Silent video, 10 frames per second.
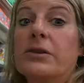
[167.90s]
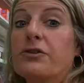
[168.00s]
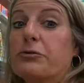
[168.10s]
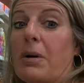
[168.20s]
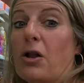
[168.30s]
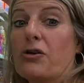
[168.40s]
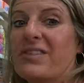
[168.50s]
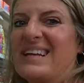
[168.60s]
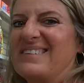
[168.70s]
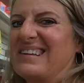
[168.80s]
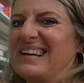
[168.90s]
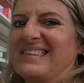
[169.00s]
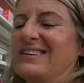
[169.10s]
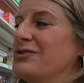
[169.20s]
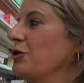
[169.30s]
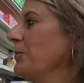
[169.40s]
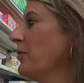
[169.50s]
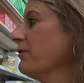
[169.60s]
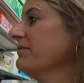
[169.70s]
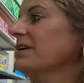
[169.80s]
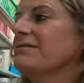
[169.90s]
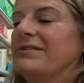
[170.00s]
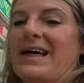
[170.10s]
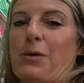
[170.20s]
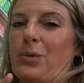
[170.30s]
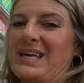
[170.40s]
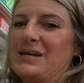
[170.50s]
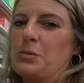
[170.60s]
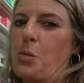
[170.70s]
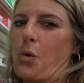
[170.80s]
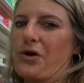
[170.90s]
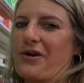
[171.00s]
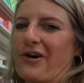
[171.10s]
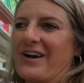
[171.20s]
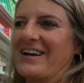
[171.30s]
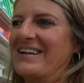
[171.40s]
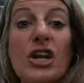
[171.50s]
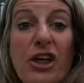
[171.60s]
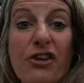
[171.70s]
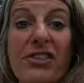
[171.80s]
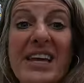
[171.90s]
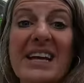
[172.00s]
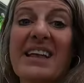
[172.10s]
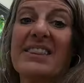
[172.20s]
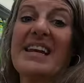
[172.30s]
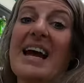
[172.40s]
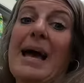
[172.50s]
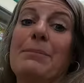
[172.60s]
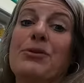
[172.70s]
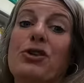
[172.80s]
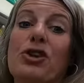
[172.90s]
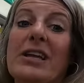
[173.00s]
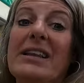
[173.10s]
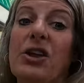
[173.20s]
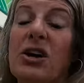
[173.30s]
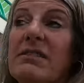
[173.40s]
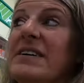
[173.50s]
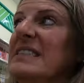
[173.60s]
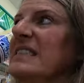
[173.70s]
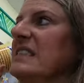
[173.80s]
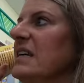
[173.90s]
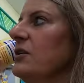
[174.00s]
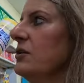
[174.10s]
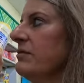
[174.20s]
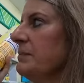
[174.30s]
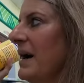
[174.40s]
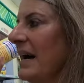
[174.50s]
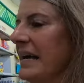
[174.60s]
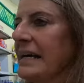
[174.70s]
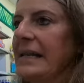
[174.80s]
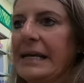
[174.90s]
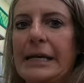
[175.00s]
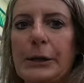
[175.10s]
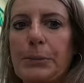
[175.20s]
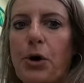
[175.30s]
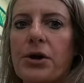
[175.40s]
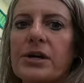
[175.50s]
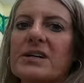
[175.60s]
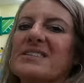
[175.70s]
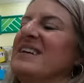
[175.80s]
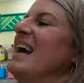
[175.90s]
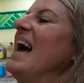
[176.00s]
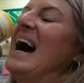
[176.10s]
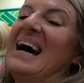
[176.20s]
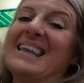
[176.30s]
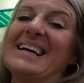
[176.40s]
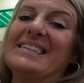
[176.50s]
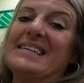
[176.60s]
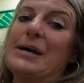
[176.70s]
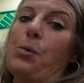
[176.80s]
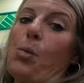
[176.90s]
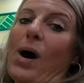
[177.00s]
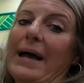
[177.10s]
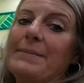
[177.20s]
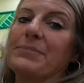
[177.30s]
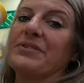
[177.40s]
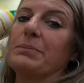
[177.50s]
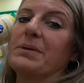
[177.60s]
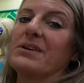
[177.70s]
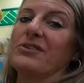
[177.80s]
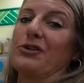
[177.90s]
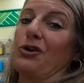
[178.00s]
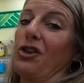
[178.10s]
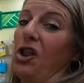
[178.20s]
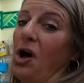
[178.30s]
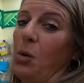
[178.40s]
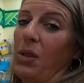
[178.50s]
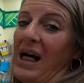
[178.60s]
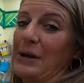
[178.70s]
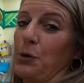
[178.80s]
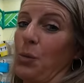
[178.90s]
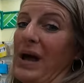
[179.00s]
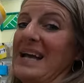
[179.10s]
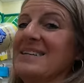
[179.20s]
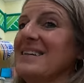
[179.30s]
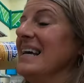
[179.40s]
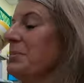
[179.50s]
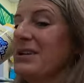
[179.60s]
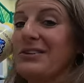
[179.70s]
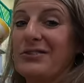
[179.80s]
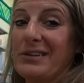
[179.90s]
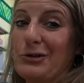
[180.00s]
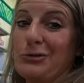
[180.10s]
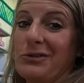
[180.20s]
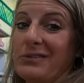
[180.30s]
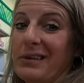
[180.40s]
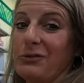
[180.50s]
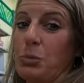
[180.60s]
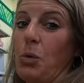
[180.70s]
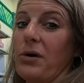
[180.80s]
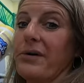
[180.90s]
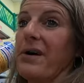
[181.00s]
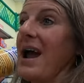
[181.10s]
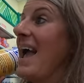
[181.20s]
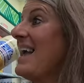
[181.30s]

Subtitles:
The smaller things like this are perfect for that weekend warrior. Another thing that I absolutely love, instead of buying cleaning products, I like to get wipes because they're a lot lighter weight, because it uses less water